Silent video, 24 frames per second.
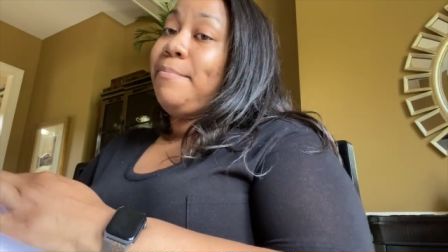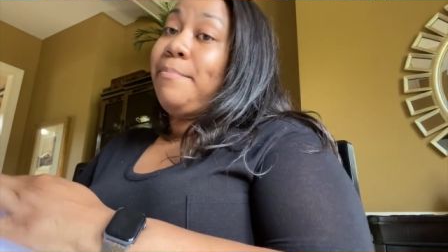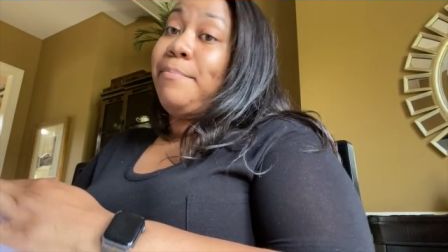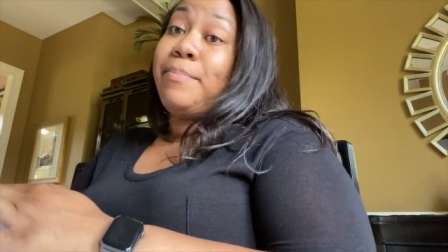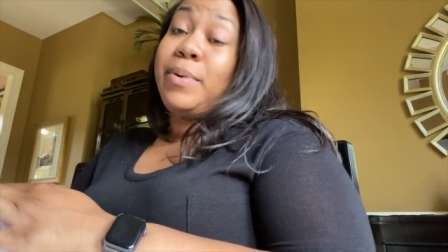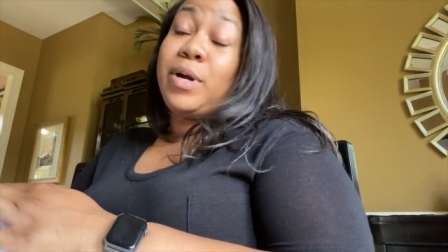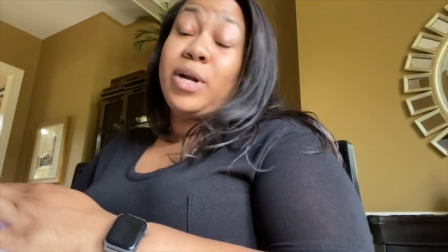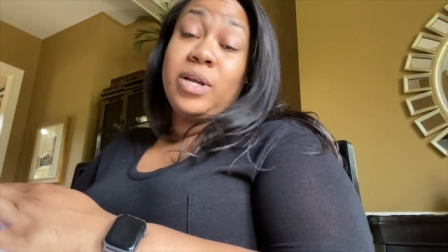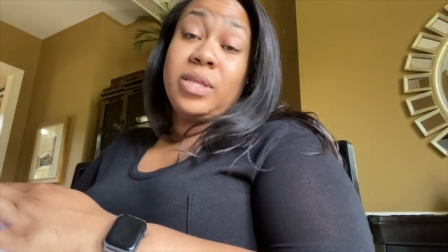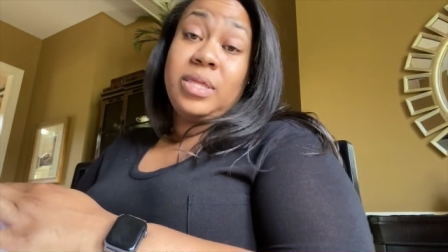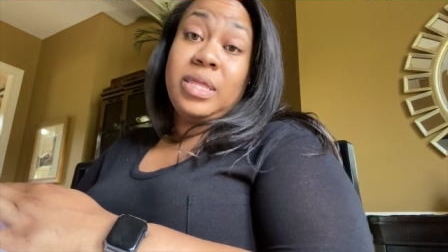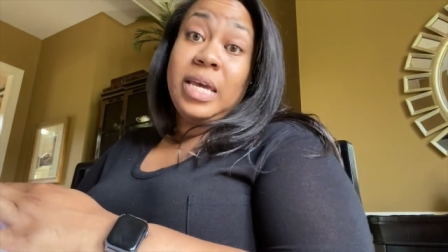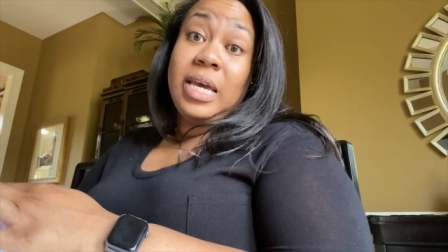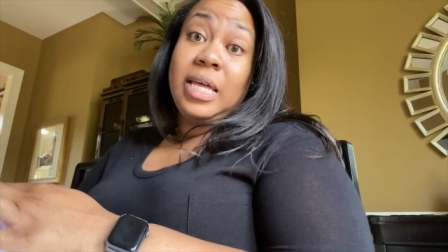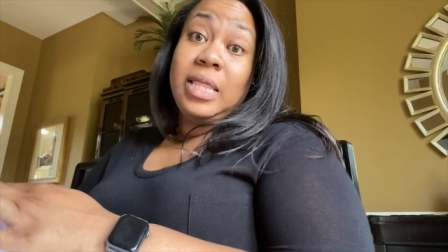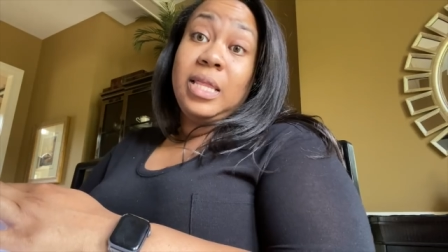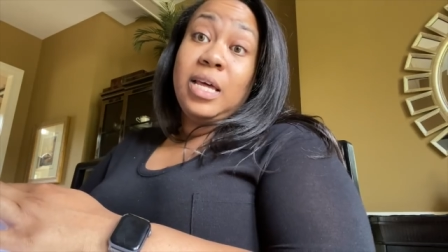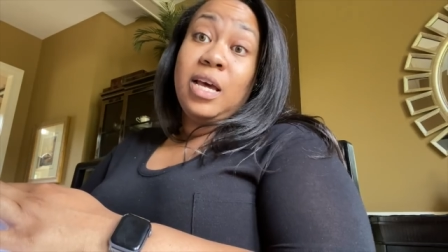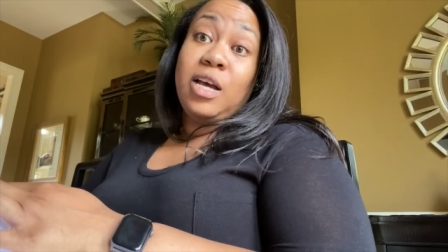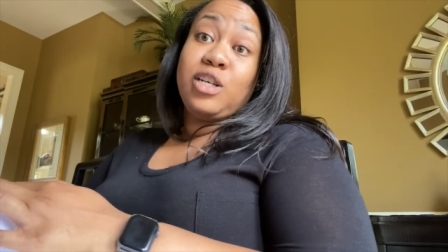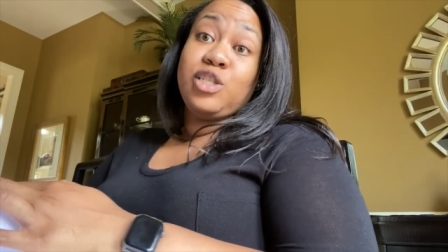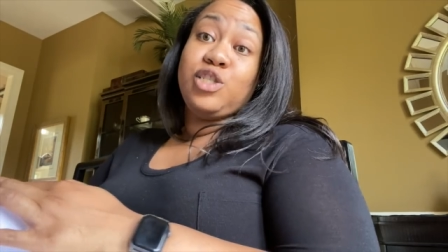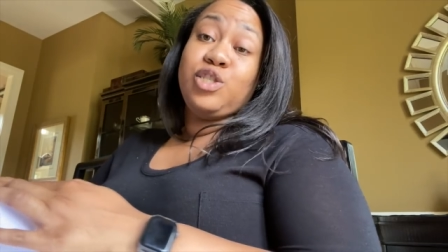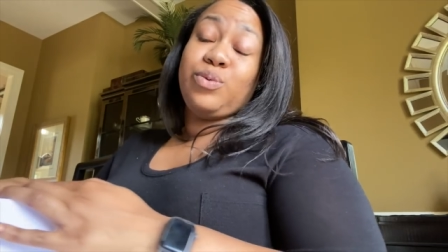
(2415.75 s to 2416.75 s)
birthday
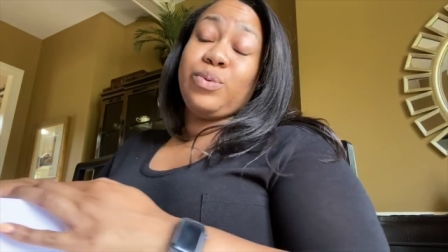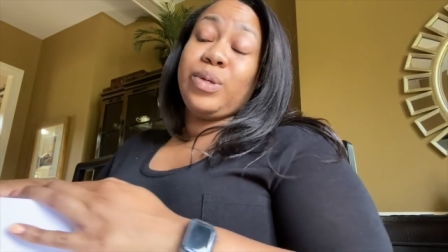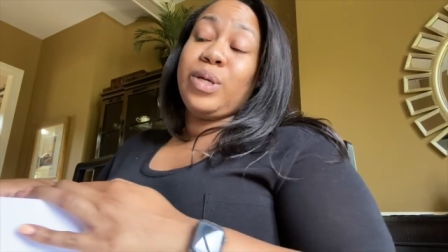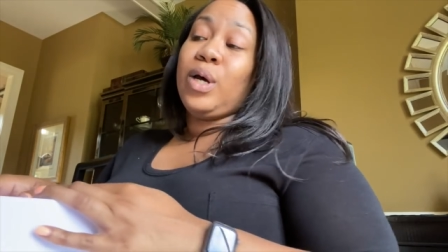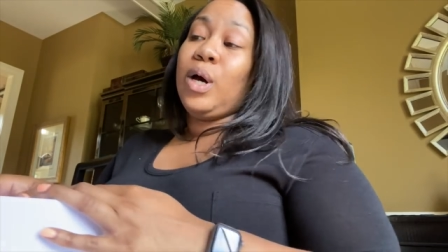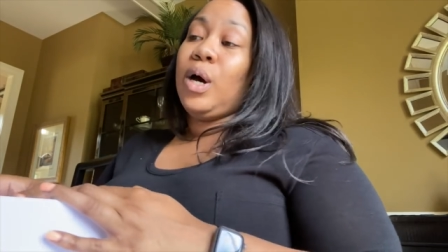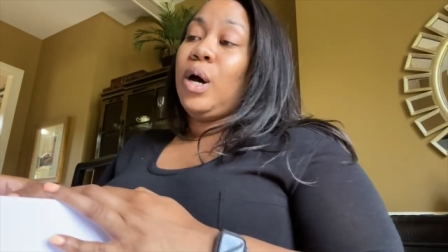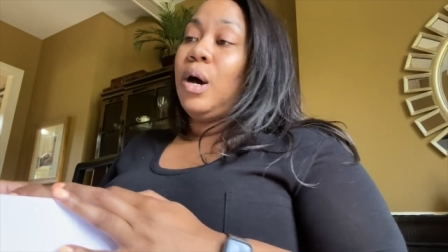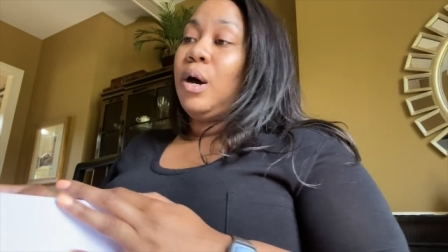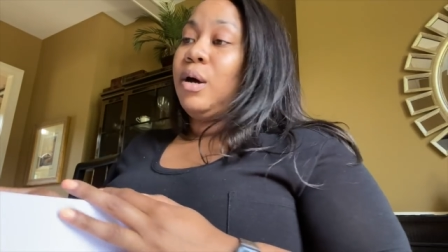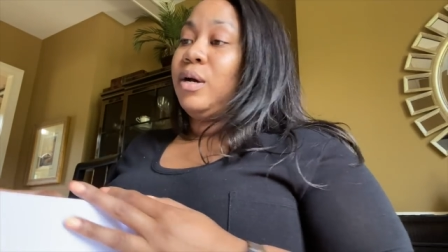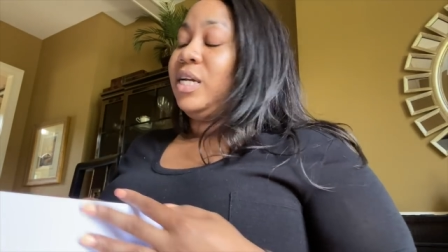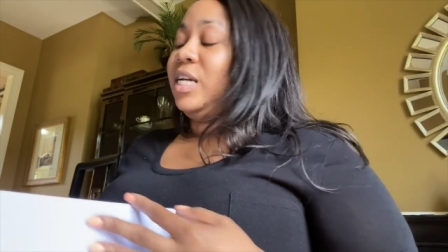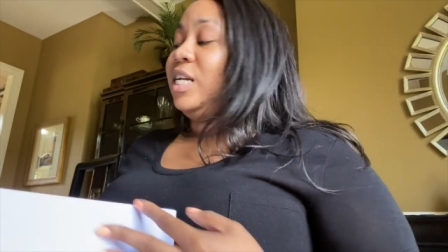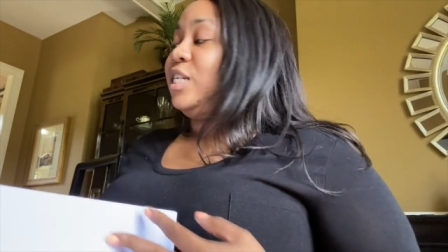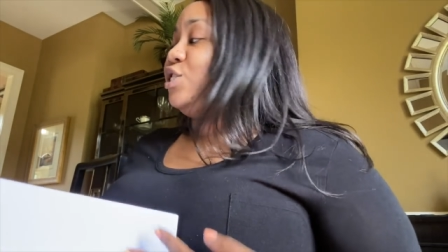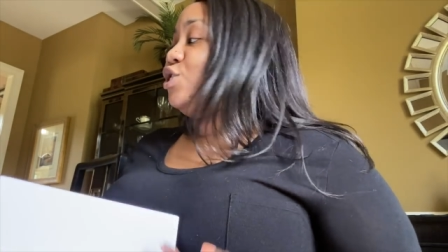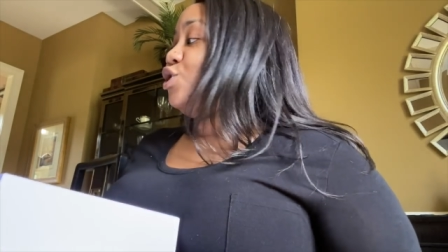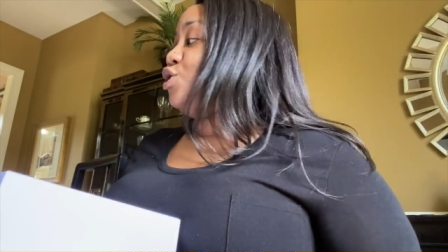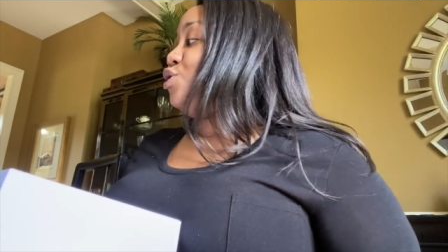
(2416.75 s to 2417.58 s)
luxury haul in